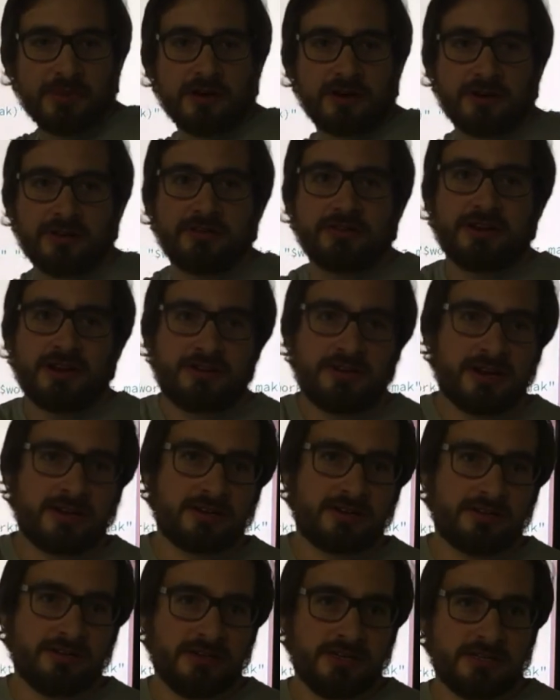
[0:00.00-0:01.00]
other
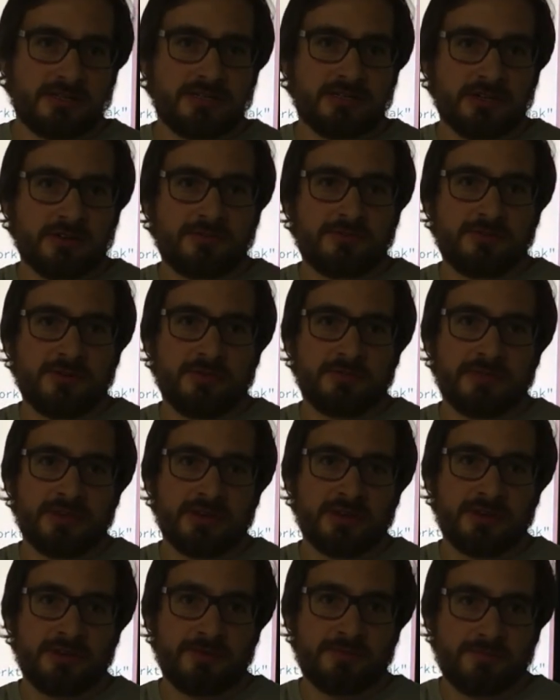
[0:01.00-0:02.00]
directory, so from
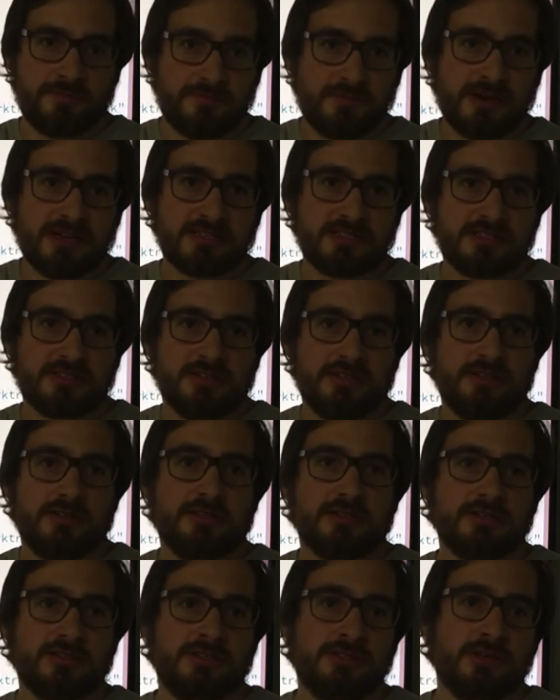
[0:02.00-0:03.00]
the master.
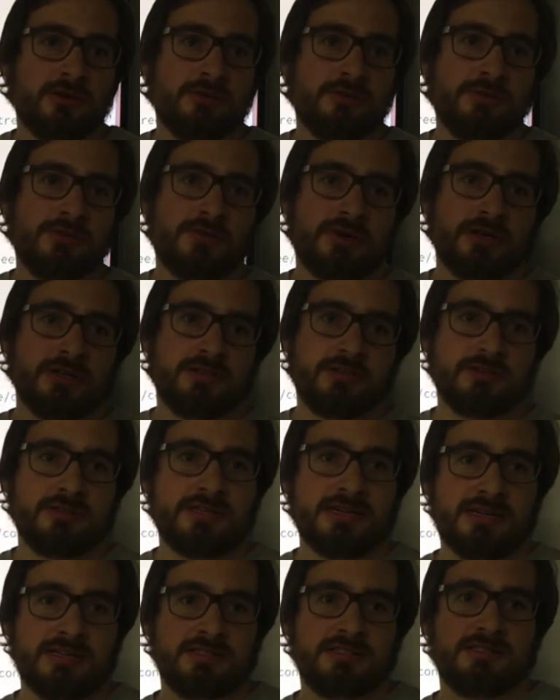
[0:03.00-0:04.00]
So we want to
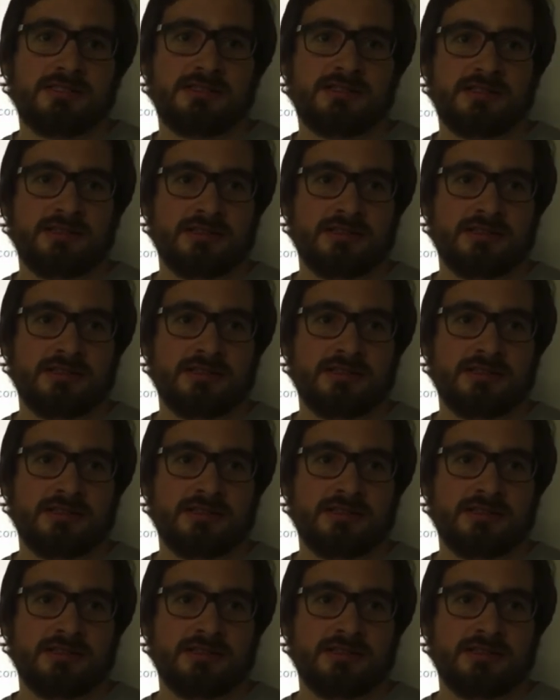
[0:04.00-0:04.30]
test